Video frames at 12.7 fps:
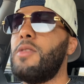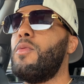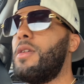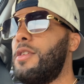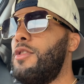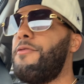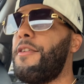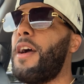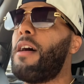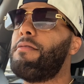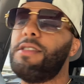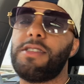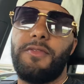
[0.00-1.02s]
Well, you
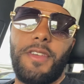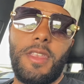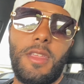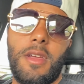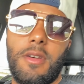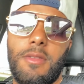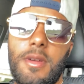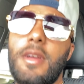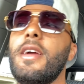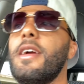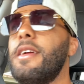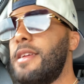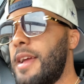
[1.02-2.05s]
found this video.
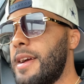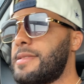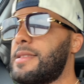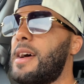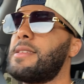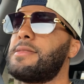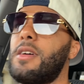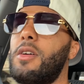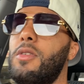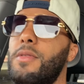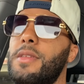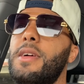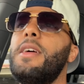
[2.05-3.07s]
And yes, I
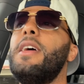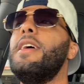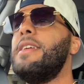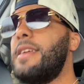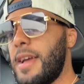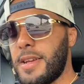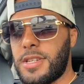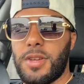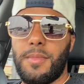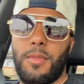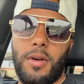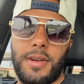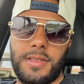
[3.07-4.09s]
saw it. And yes, your
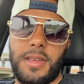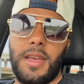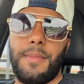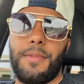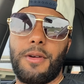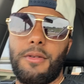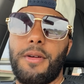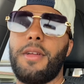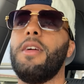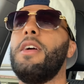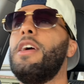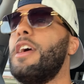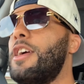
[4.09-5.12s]
boy's a hypocrite.
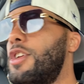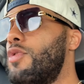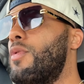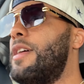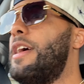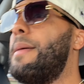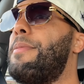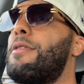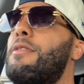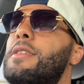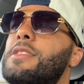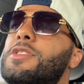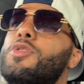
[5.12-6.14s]
And you a
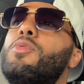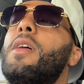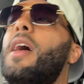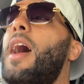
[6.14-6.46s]
hypocrite too.